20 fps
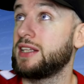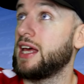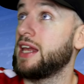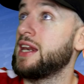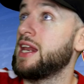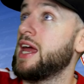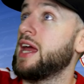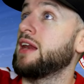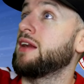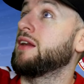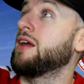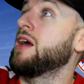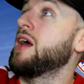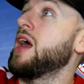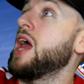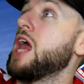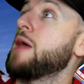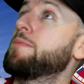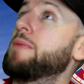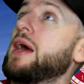And then
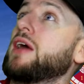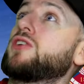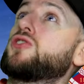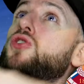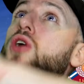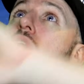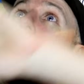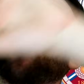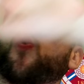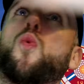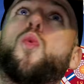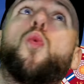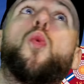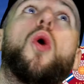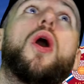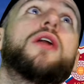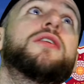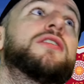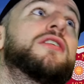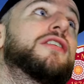he picks out a
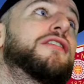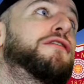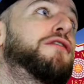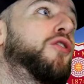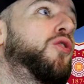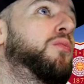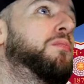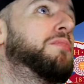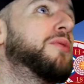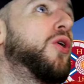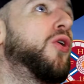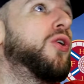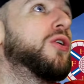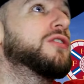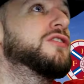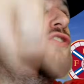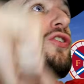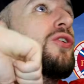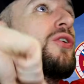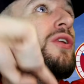wonderful ball
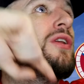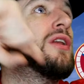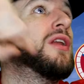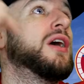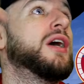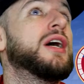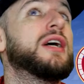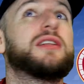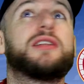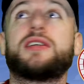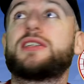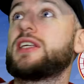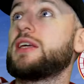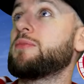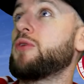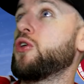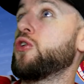down to Sima,